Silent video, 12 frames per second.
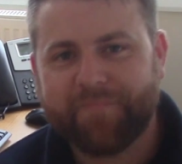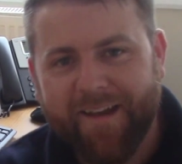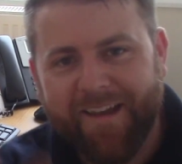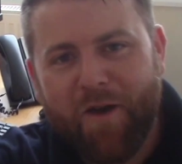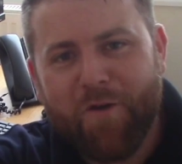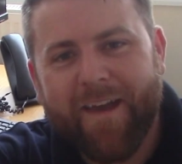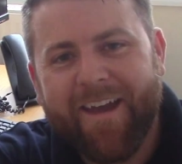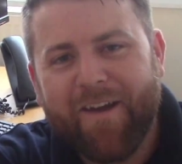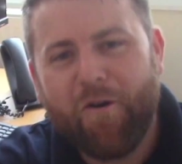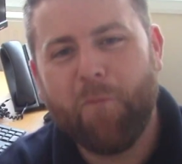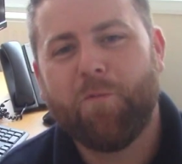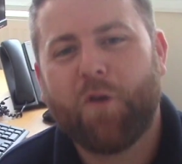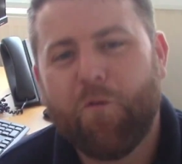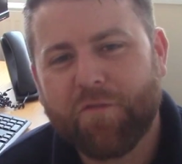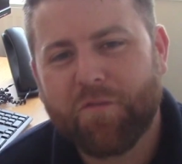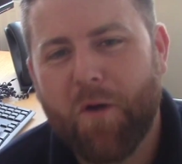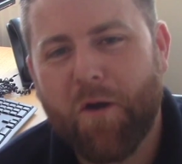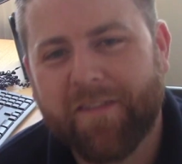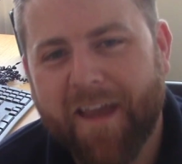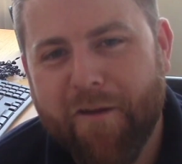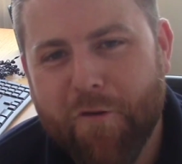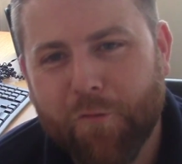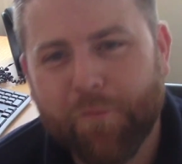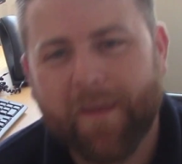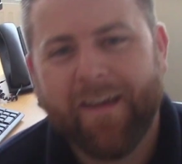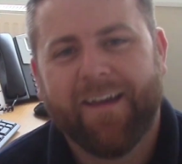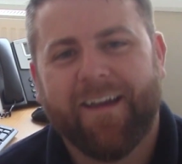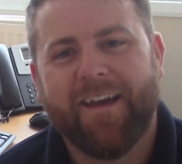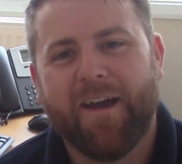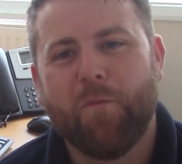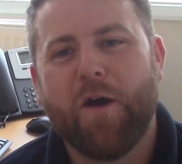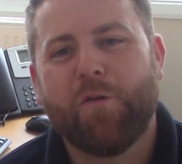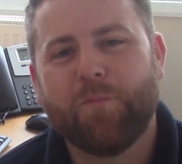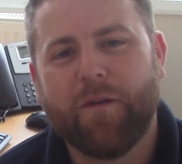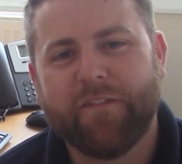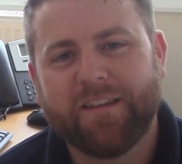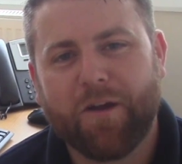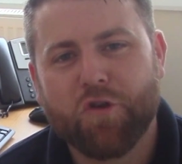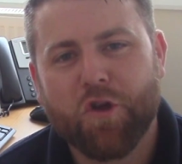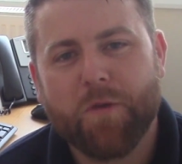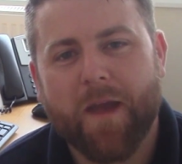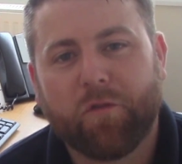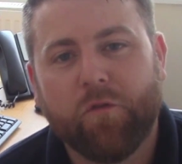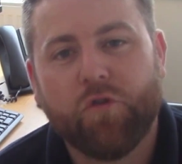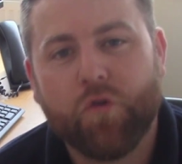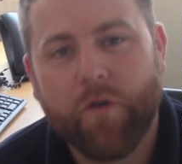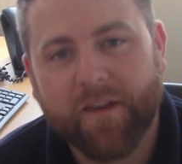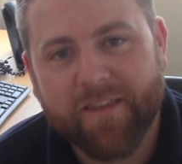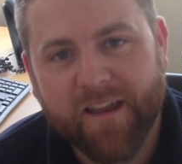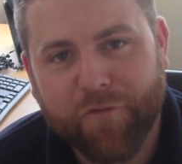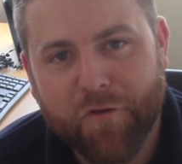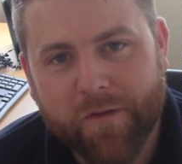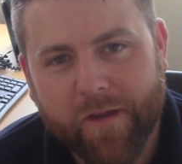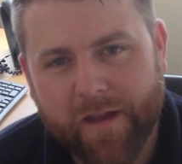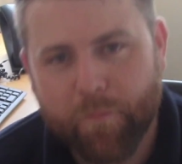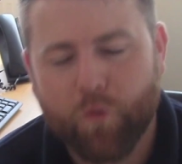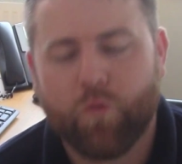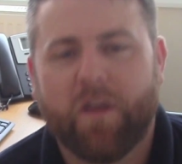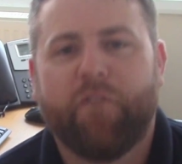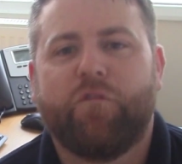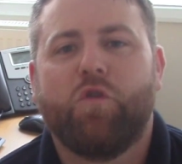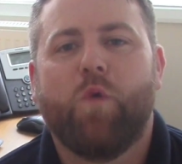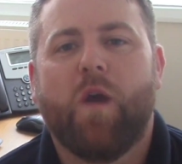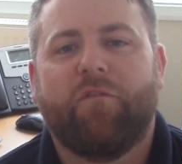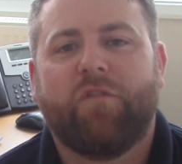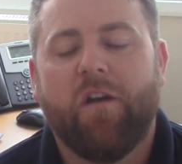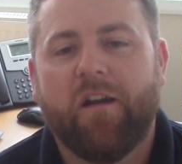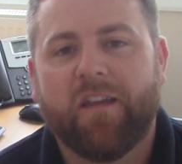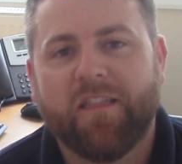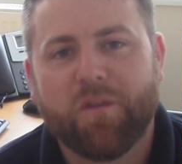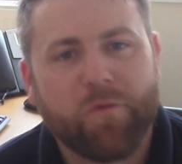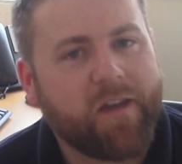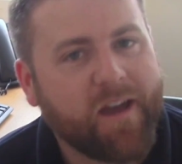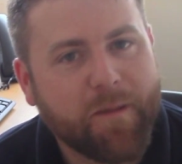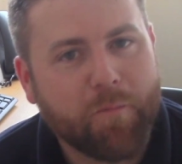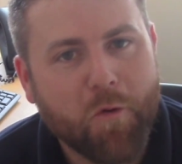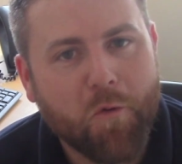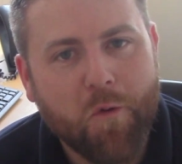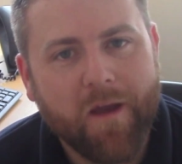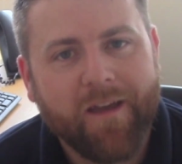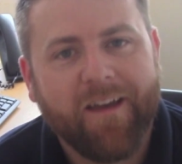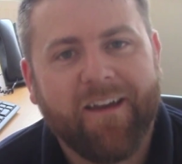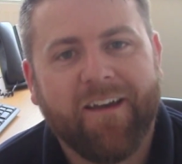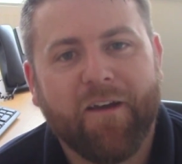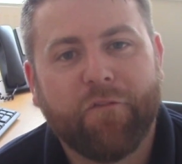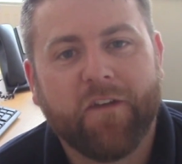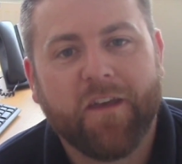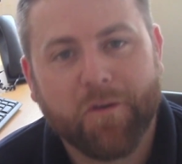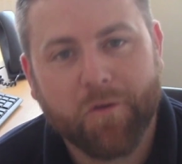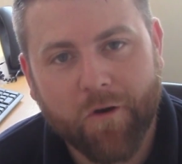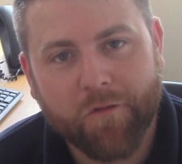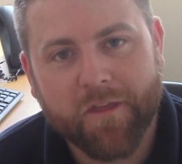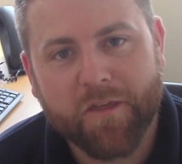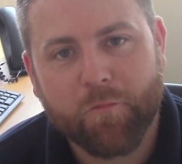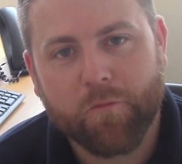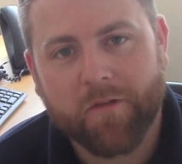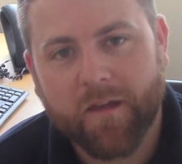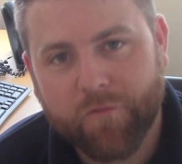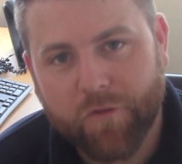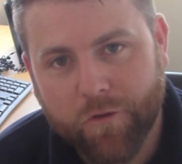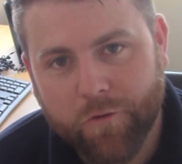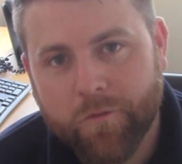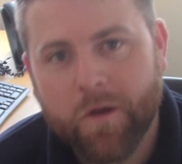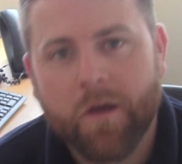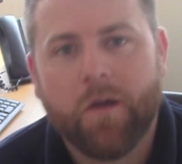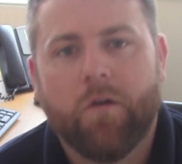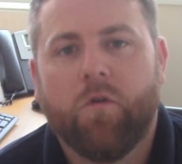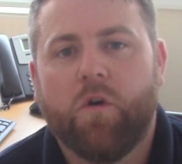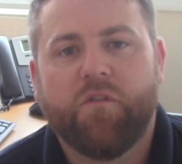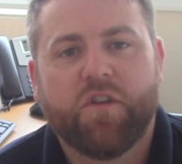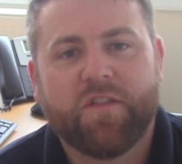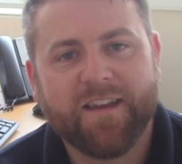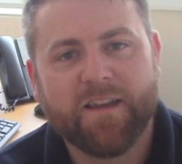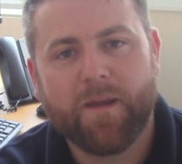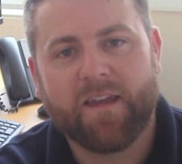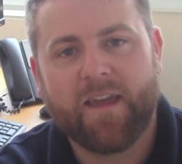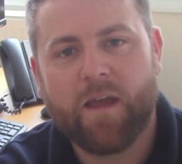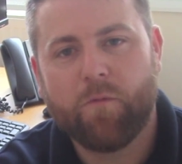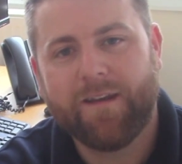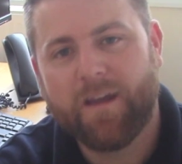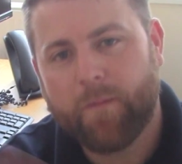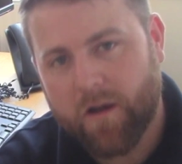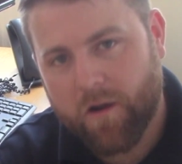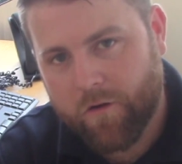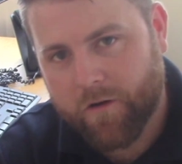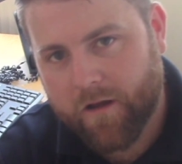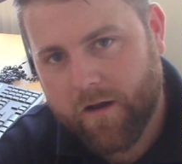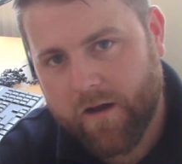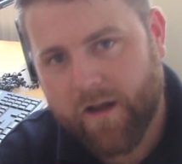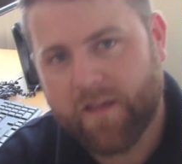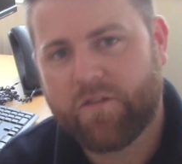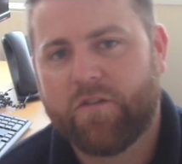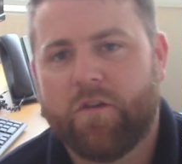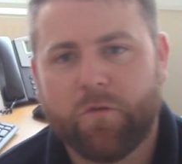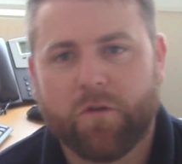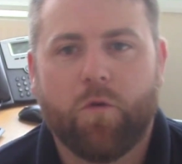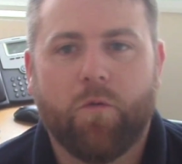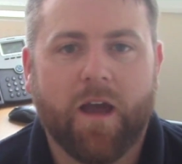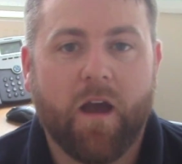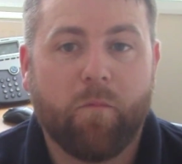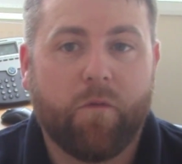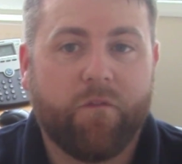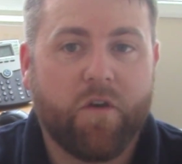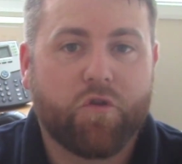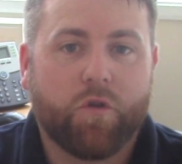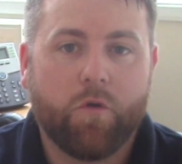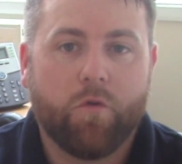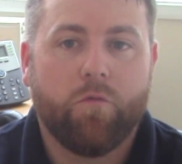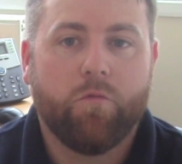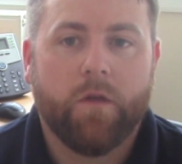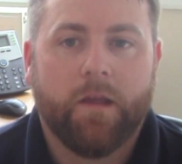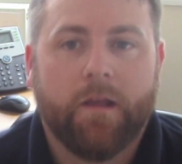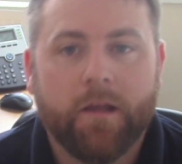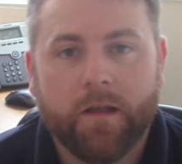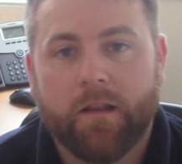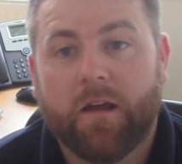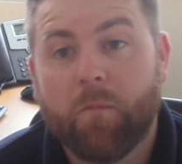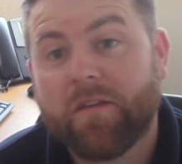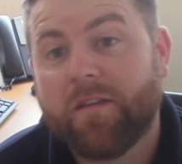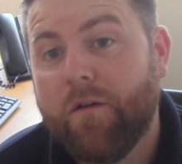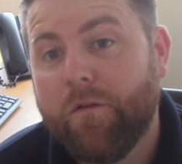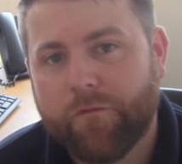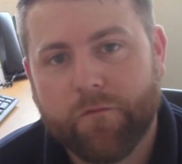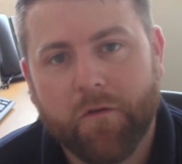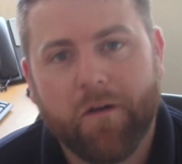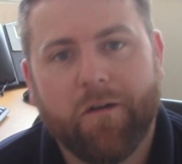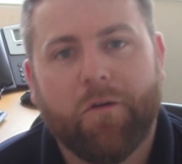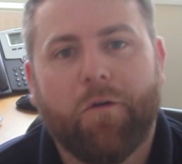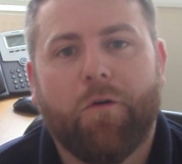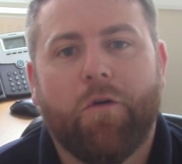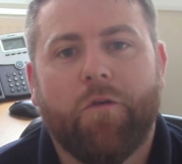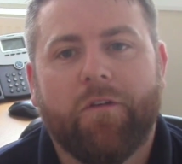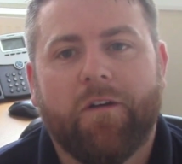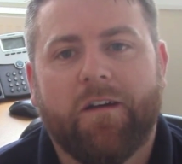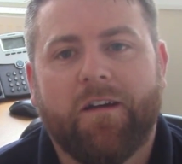Hello there, I'm Tom from Smart Aerials. Welcome to my video showing you how to join a telephone cable. If you have cut it into a cable, fear not, this will save you. Or if you just need to make a cable a little bit longer and you don't want to call out a professional like myself, or